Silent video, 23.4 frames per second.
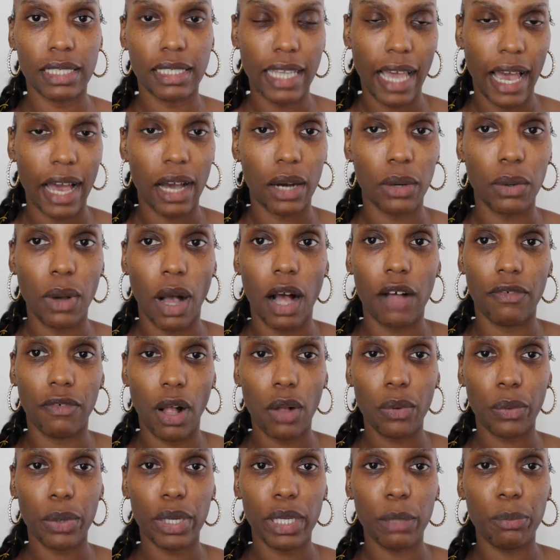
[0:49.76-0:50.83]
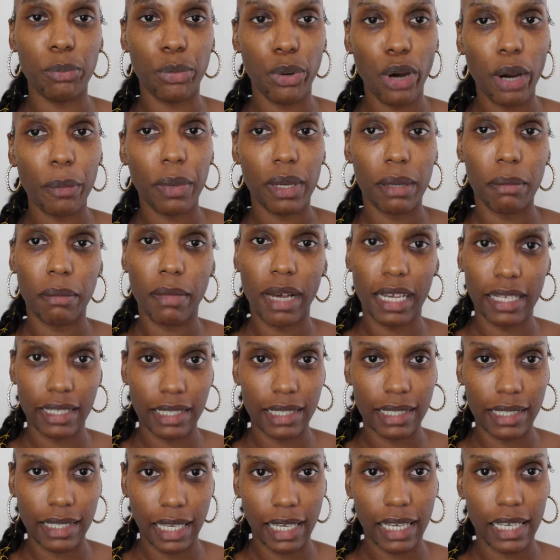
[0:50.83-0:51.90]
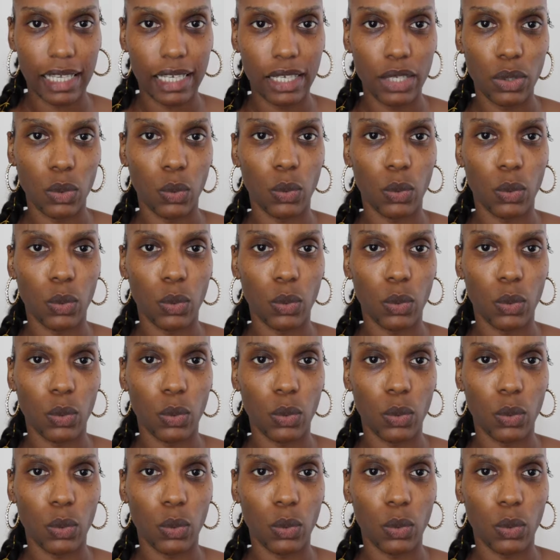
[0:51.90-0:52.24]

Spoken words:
now I've already prepped my skin